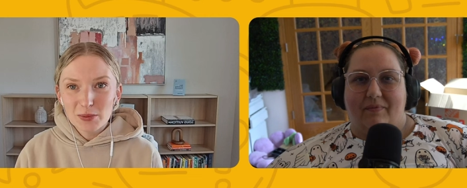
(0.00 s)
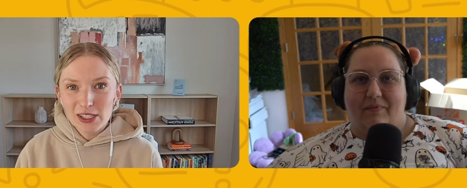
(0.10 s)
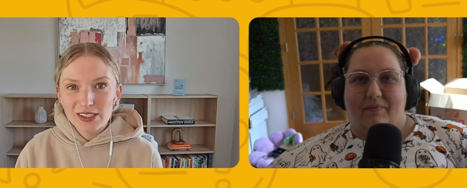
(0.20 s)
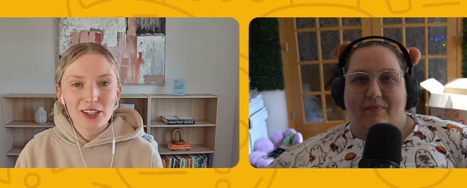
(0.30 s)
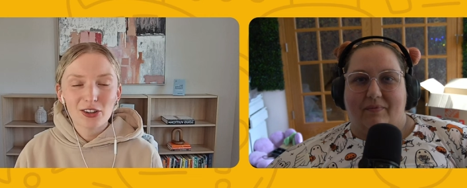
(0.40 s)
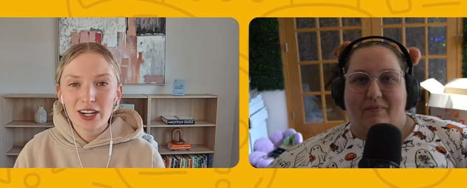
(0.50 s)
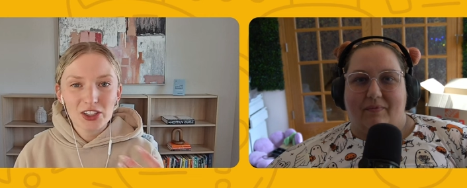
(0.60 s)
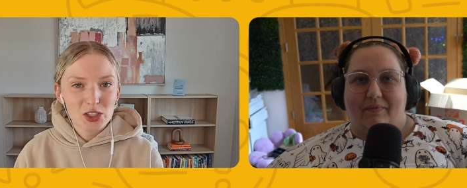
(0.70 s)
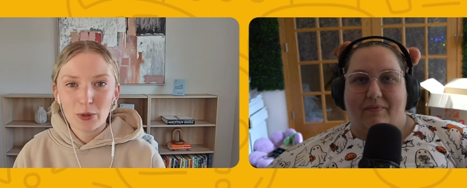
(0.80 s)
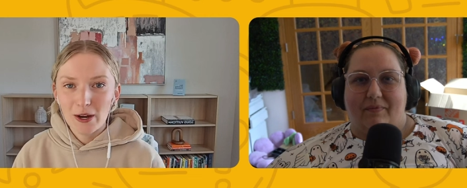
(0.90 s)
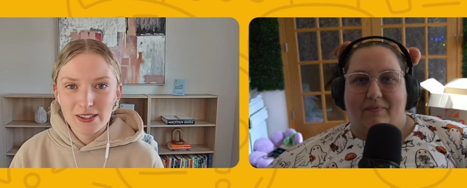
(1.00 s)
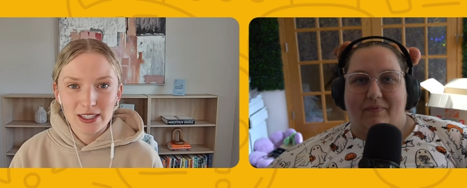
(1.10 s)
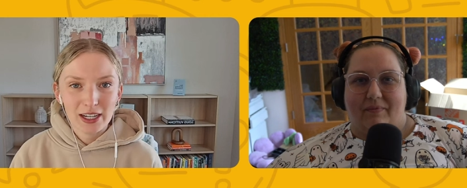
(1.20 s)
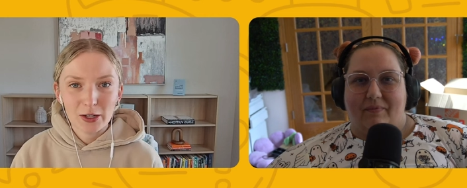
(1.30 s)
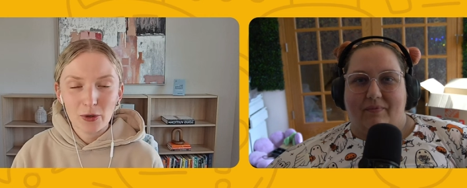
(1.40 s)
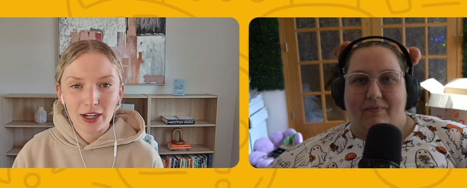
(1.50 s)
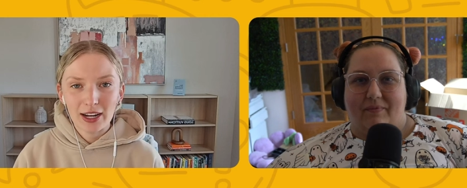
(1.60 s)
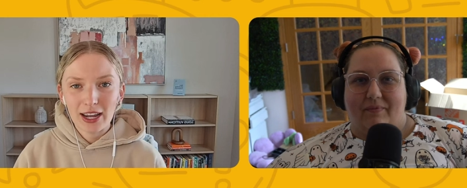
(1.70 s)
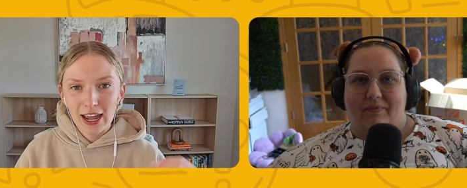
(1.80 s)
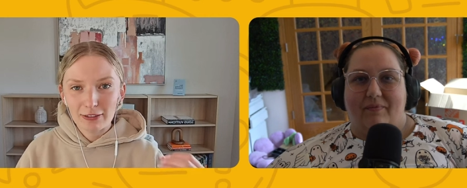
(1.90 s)
Speaker 1: means that you're not surprising anyone.
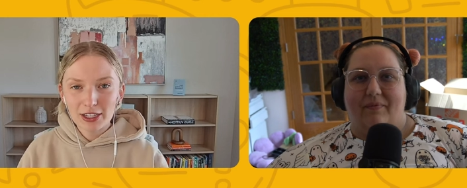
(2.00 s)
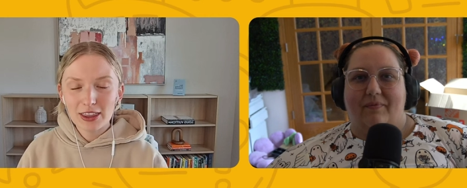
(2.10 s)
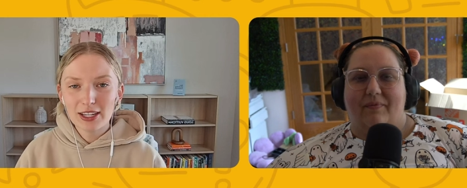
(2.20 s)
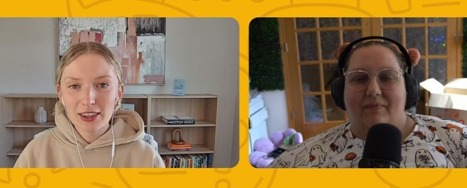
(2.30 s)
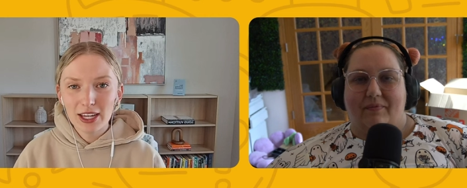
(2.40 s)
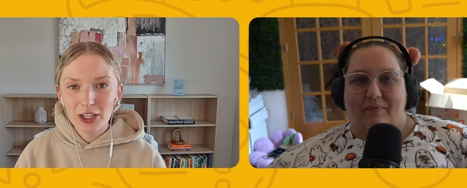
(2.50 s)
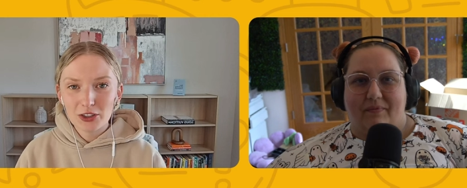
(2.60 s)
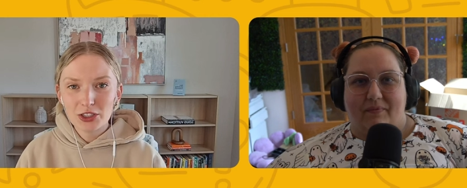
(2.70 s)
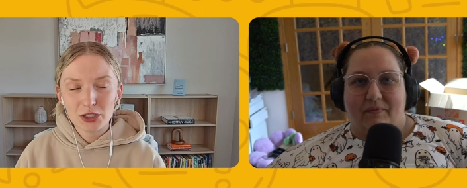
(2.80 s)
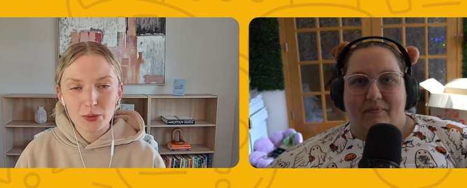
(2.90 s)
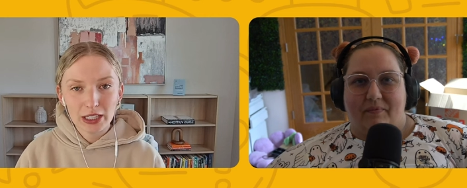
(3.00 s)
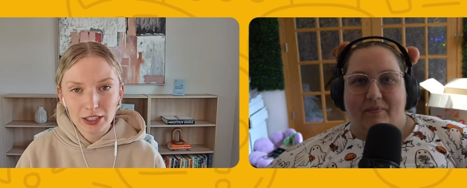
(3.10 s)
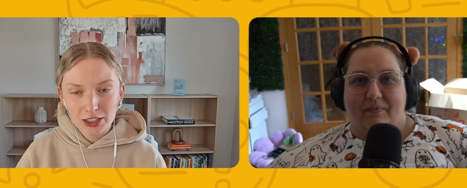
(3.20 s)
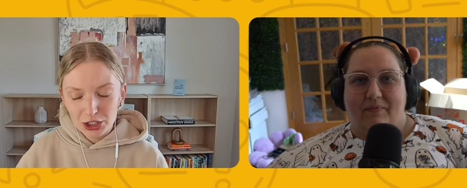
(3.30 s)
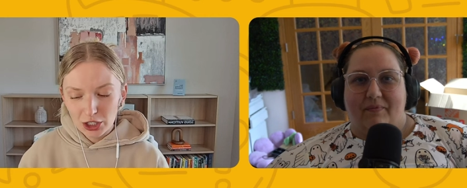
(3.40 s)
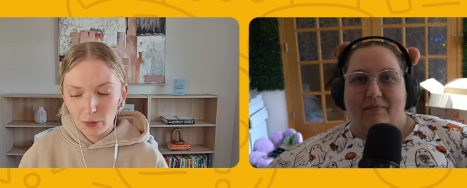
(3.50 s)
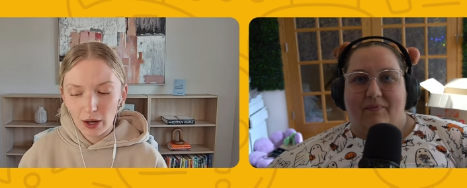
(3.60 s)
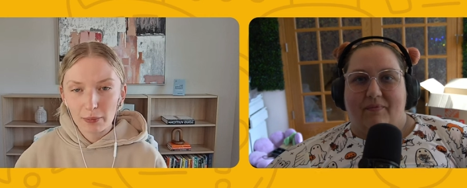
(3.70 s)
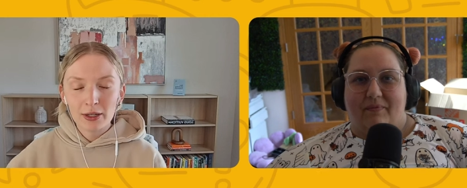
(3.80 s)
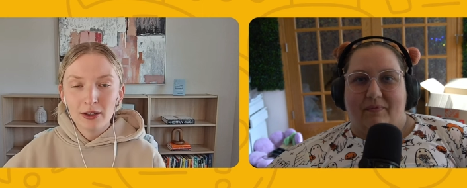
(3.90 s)
Everything that you're doing to show
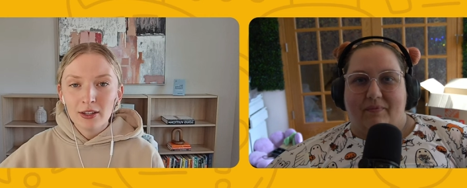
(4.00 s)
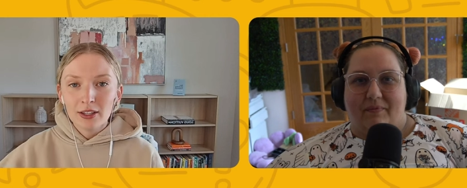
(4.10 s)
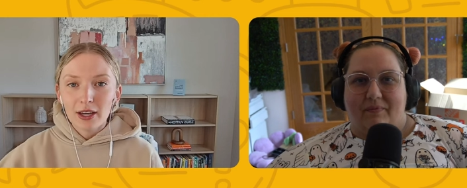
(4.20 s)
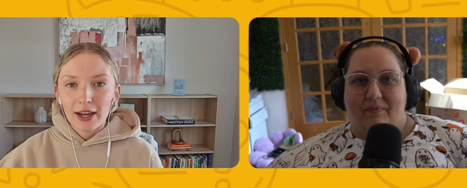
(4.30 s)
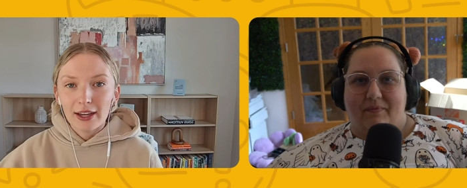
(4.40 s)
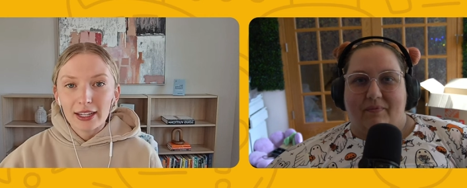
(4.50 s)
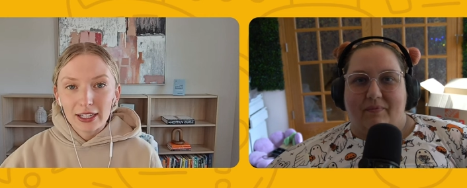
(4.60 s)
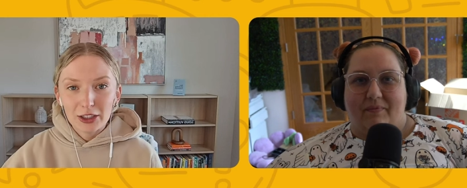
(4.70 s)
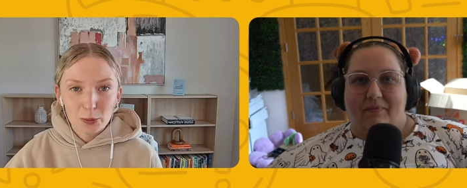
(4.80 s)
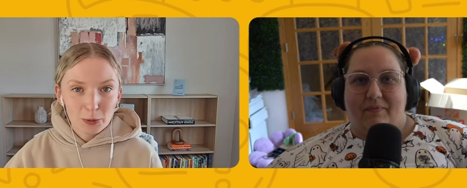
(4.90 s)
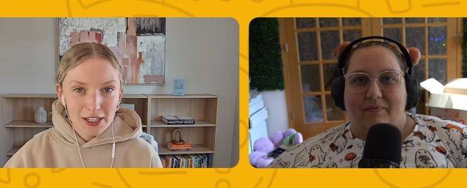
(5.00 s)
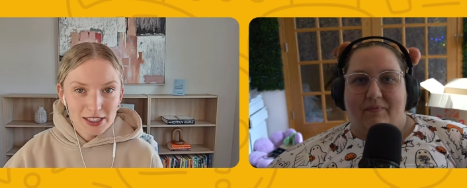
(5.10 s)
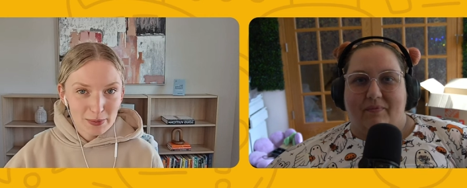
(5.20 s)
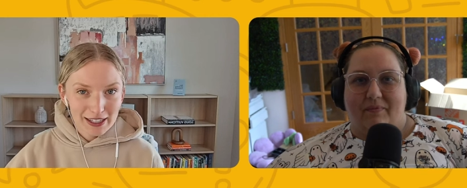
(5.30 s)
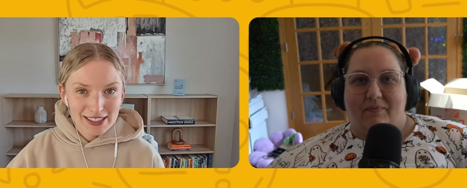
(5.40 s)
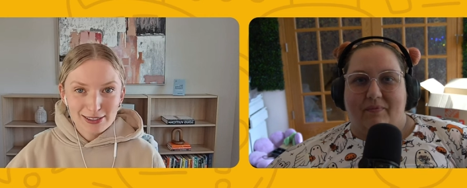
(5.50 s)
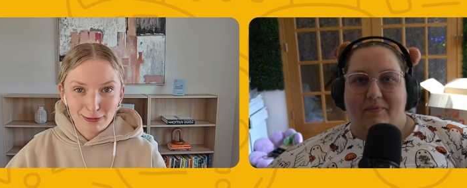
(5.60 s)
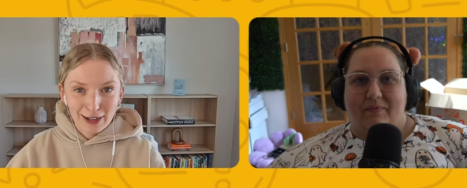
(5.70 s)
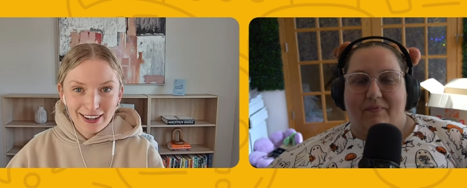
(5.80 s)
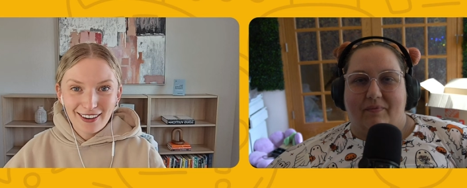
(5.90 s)
up in your prospects'
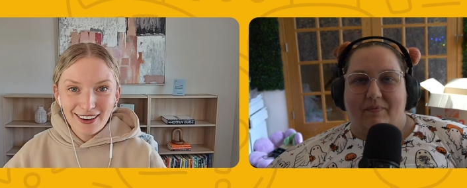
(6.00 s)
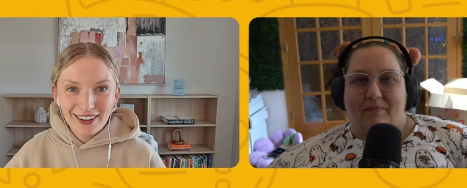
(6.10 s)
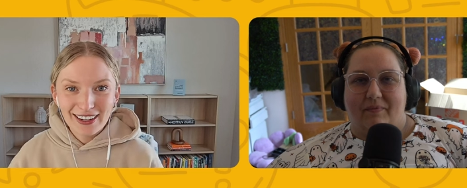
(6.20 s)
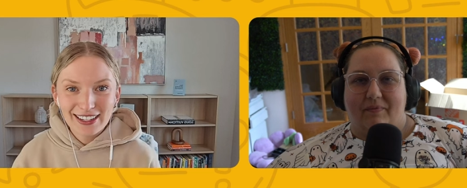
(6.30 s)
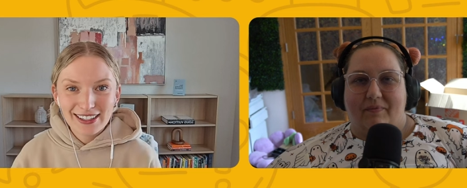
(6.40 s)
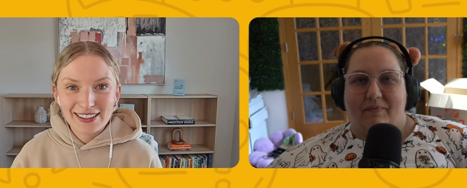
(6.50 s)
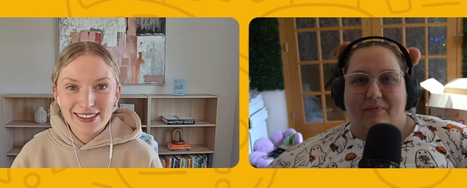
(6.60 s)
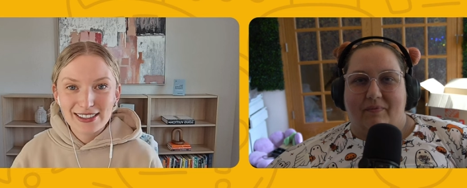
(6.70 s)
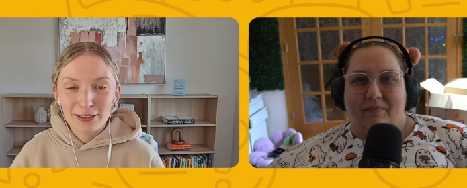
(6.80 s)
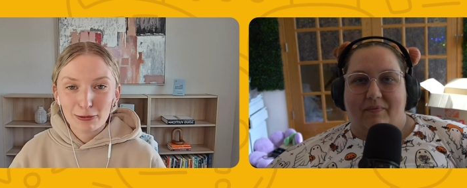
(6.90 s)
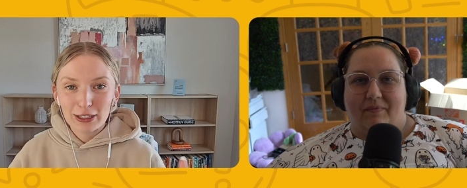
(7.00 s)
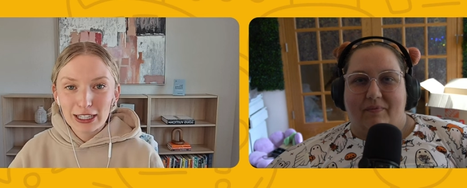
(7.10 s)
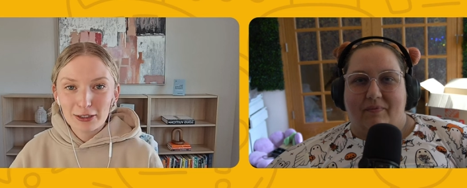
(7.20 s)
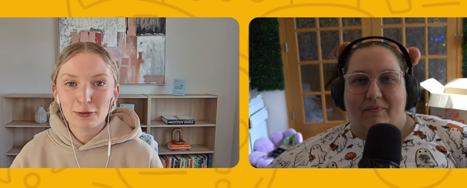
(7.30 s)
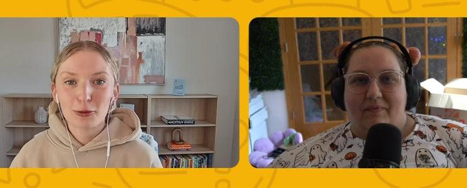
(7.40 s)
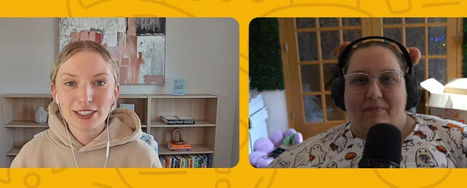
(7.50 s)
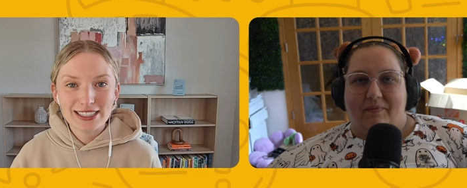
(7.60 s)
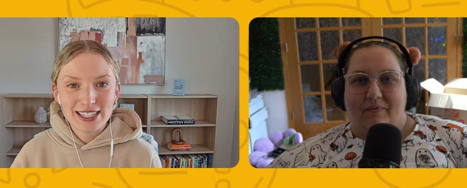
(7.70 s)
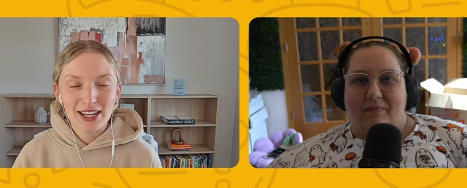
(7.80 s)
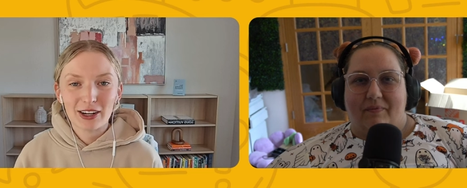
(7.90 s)
radar is
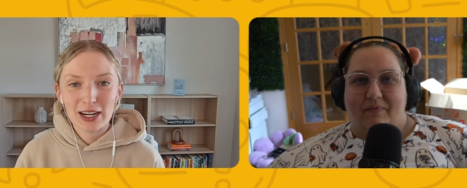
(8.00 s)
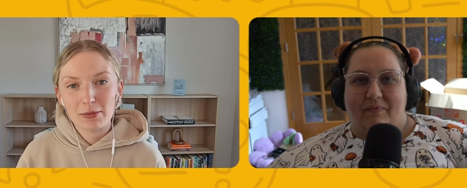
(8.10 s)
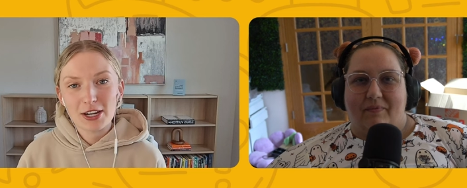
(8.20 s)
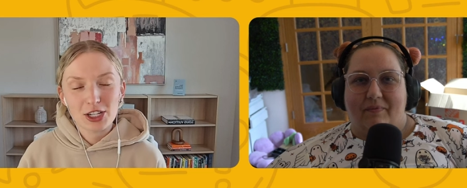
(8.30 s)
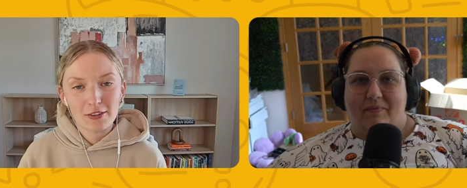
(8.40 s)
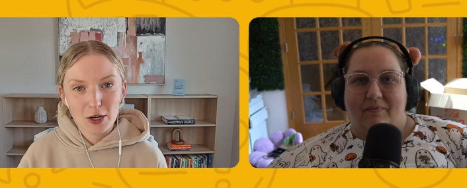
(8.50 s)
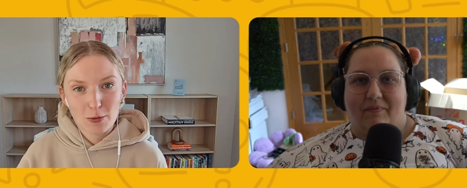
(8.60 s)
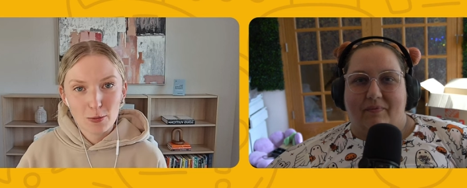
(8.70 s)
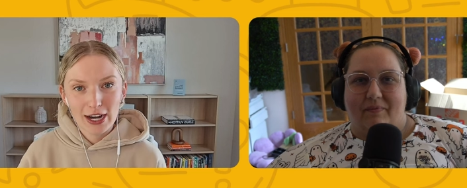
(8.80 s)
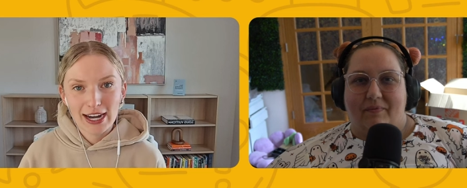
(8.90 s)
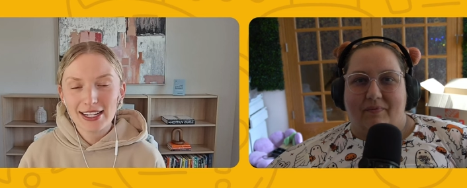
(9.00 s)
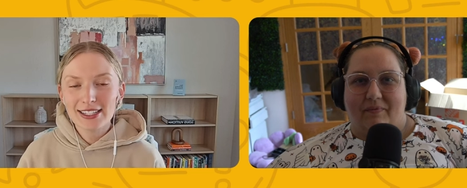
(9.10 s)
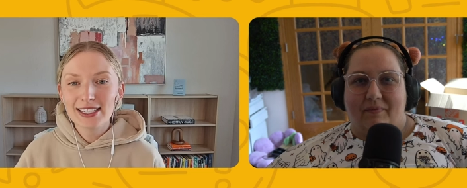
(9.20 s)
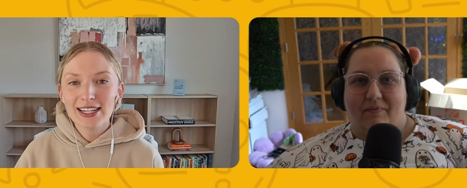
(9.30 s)
reinforcing their image of your brand.